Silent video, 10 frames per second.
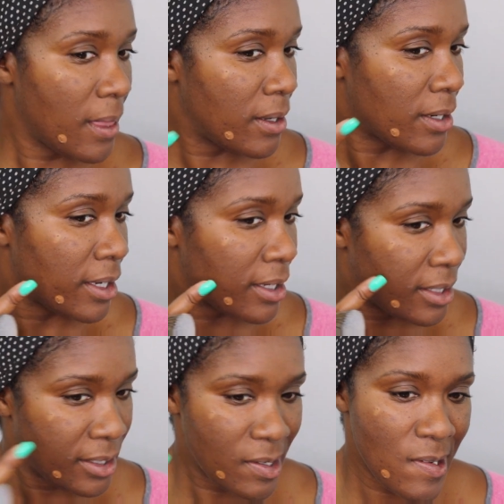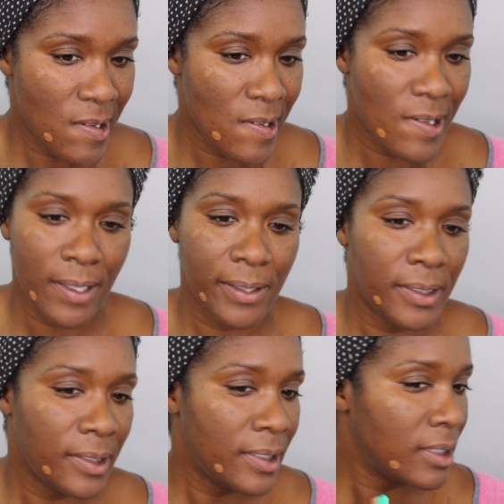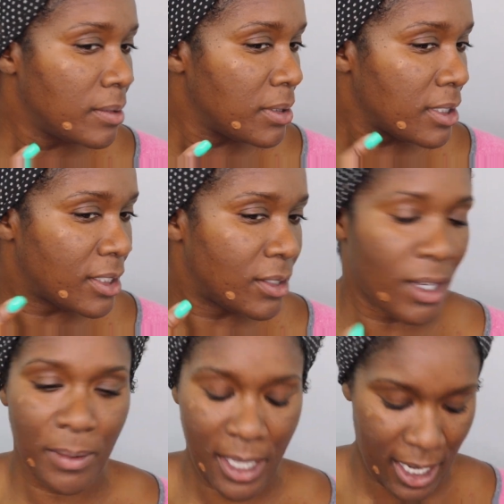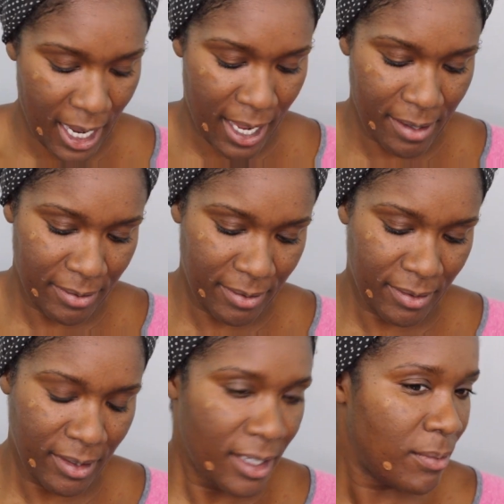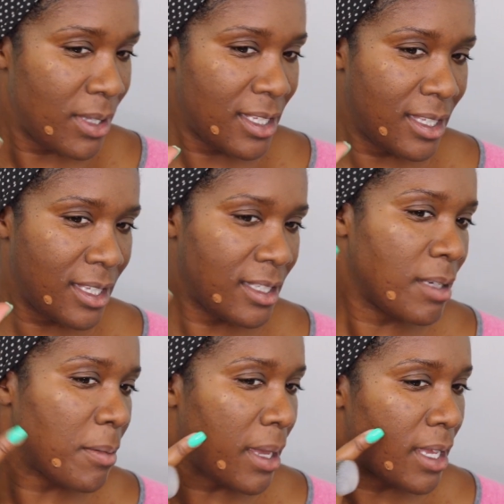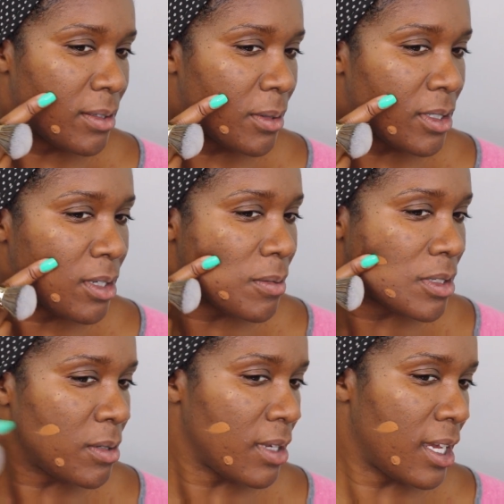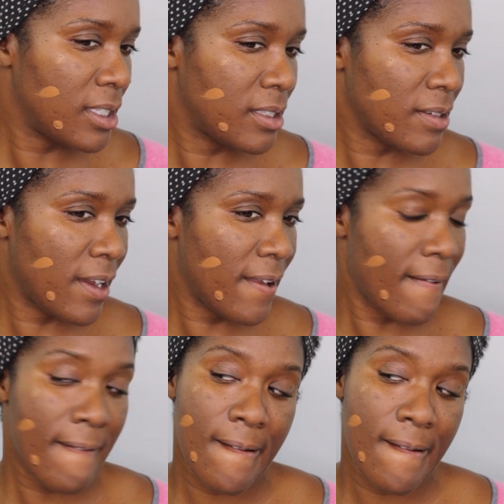Okay. I'm just gonna start with that dot. Well, this is still some of my hand, so I'm gonna start with 2 dots, alright?